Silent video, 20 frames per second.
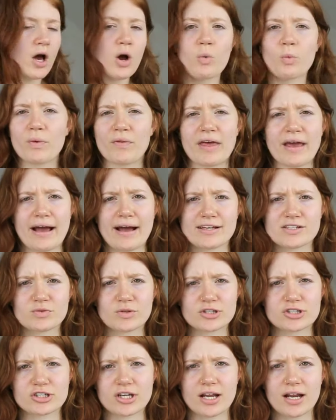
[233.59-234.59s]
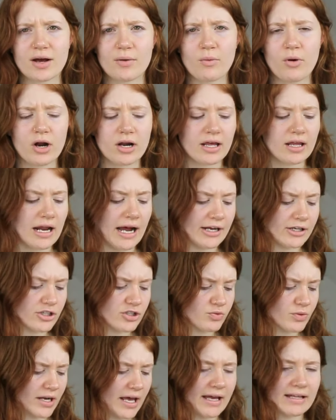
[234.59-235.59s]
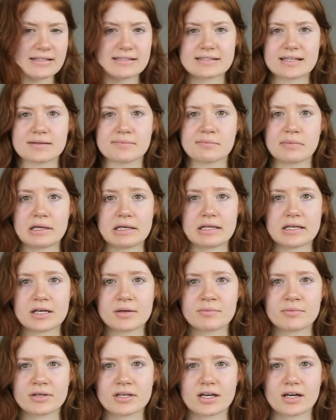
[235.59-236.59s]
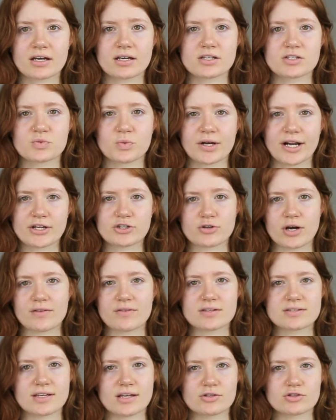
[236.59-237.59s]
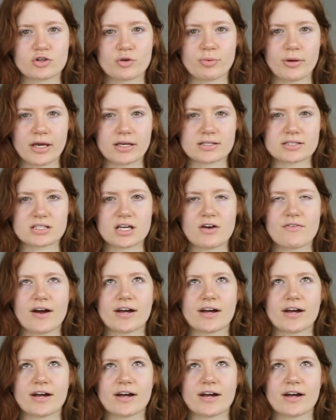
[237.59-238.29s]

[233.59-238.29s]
When they asked what shade I wanted, I just went ahead and said medium because when I tried the Saint Tropez stuff,